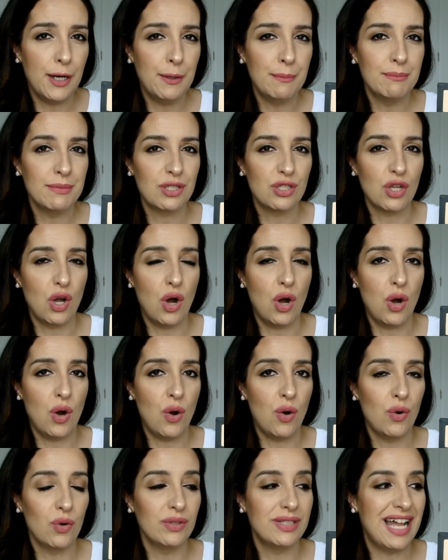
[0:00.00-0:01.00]

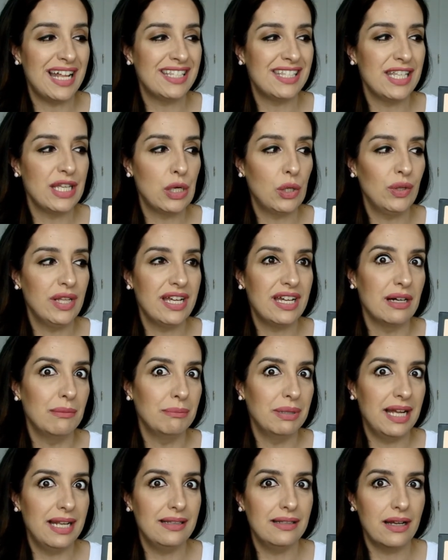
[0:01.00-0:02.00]
So that's the only
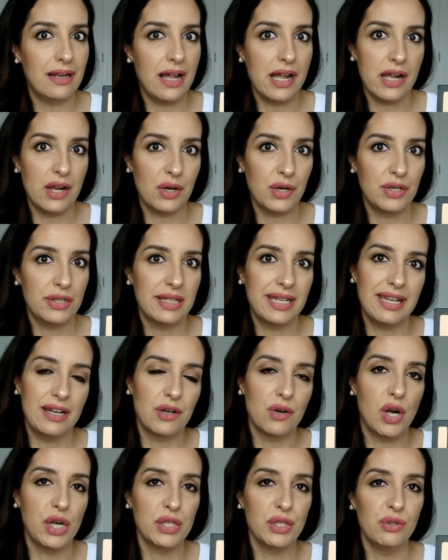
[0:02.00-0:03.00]
complaint that I heard
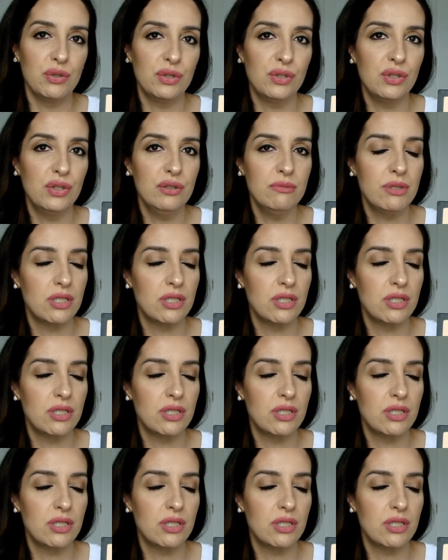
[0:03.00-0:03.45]
here on YouTube.